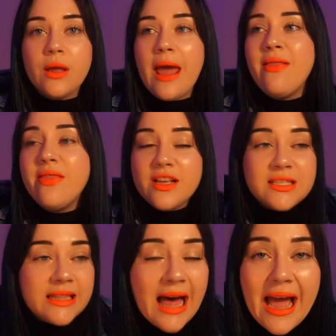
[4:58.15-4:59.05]
in
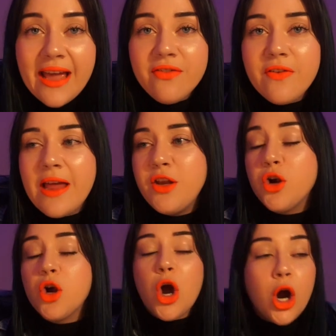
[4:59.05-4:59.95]
this life and
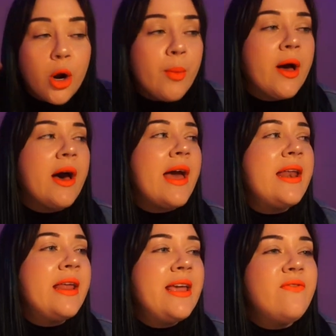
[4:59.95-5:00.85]
your karma,
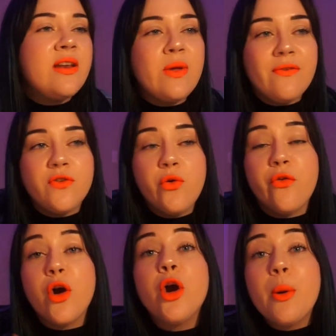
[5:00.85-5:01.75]
and even if
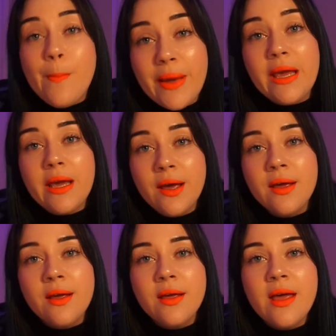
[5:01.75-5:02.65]
you've hurt me,
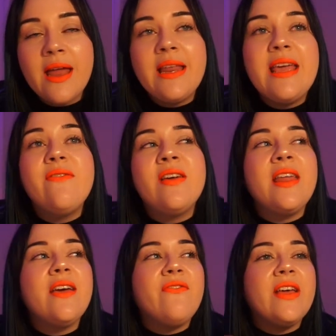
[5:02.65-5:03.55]
and
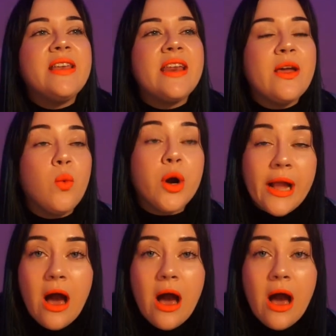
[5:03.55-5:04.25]
even if it didn't work